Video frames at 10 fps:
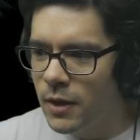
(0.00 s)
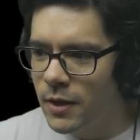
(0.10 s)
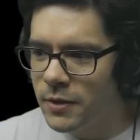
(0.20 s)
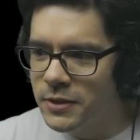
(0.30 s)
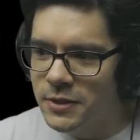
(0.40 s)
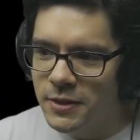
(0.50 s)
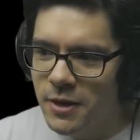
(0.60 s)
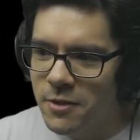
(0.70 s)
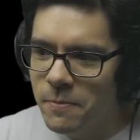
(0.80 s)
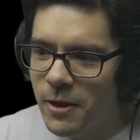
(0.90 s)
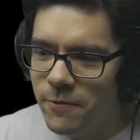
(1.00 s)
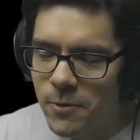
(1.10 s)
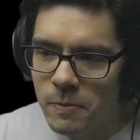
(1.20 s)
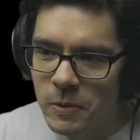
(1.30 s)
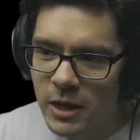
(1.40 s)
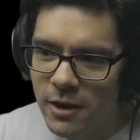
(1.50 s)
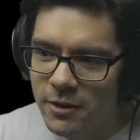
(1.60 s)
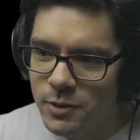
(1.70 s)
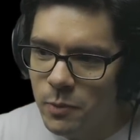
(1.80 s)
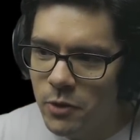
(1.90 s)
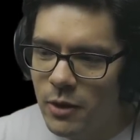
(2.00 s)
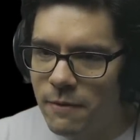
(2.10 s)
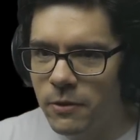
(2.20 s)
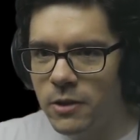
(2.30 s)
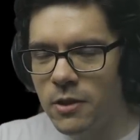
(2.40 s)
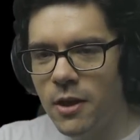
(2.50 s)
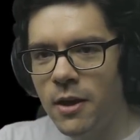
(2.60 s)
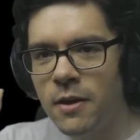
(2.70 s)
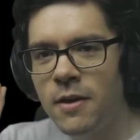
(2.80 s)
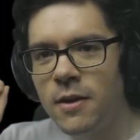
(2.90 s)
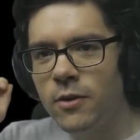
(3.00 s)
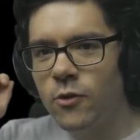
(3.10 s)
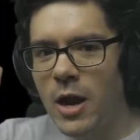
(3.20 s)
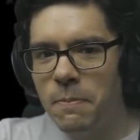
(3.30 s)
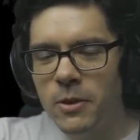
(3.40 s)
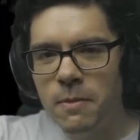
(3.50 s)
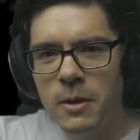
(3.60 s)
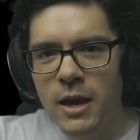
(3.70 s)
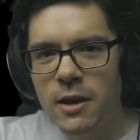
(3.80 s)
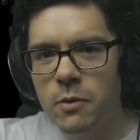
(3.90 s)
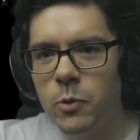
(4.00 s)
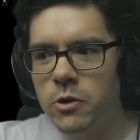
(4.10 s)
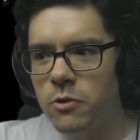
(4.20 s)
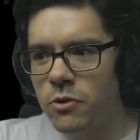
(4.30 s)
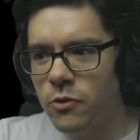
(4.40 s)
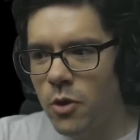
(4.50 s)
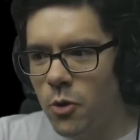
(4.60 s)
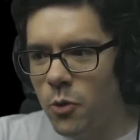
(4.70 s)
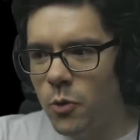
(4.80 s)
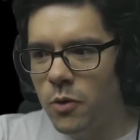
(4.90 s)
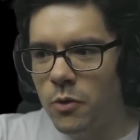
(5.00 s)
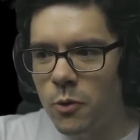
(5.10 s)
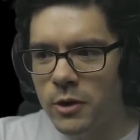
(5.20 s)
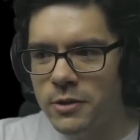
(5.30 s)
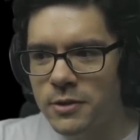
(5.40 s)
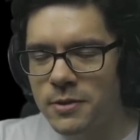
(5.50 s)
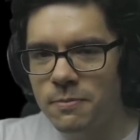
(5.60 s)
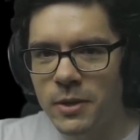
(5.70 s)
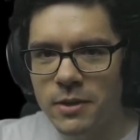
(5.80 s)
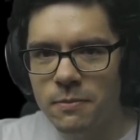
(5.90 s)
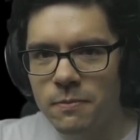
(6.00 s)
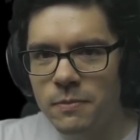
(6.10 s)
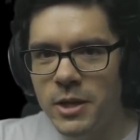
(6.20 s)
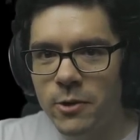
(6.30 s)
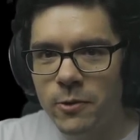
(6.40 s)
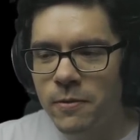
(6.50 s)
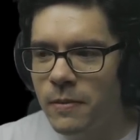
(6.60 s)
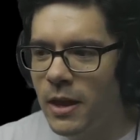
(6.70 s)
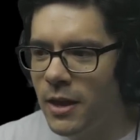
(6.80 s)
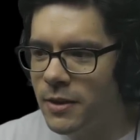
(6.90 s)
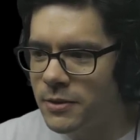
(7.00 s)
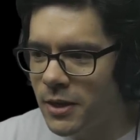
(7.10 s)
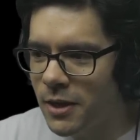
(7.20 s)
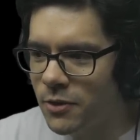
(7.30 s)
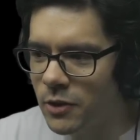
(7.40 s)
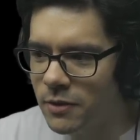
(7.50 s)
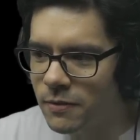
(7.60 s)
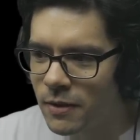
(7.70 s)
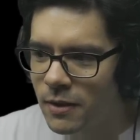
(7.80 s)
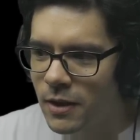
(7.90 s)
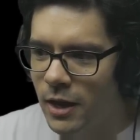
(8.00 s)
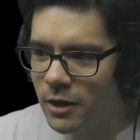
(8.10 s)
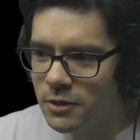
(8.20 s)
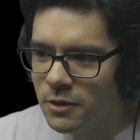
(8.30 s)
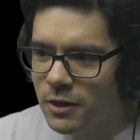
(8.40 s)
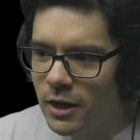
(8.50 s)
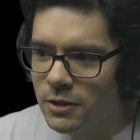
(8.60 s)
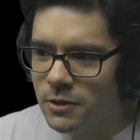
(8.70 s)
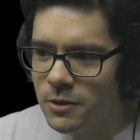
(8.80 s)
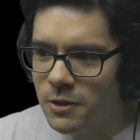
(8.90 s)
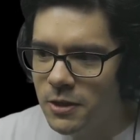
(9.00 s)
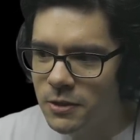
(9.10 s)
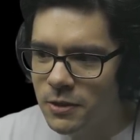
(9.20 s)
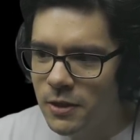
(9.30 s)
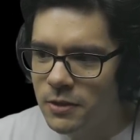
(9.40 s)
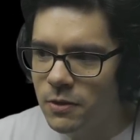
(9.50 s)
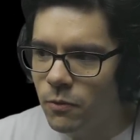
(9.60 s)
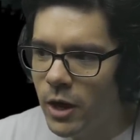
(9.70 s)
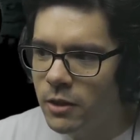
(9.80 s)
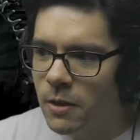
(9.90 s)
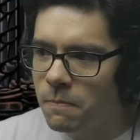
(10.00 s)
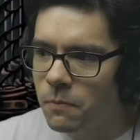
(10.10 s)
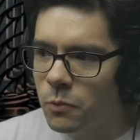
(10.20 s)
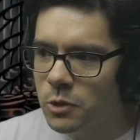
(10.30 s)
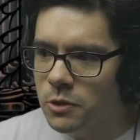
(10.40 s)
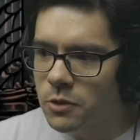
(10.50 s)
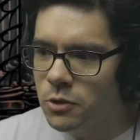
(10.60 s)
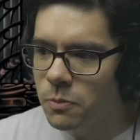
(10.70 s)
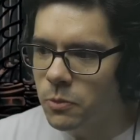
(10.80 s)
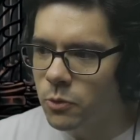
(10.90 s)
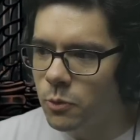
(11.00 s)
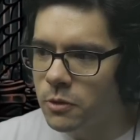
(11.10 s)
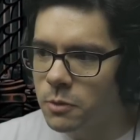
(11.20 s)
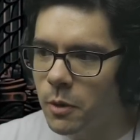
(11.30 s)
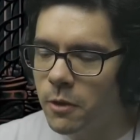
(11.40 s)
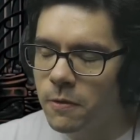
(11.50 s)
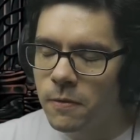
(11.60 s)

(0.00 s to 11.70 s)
And this is another platforming mechanic as well. You have like the grappling mechanic where you throw hornets like needle, and you can, I guess, connect it to these things and ride them, which is super cool as well.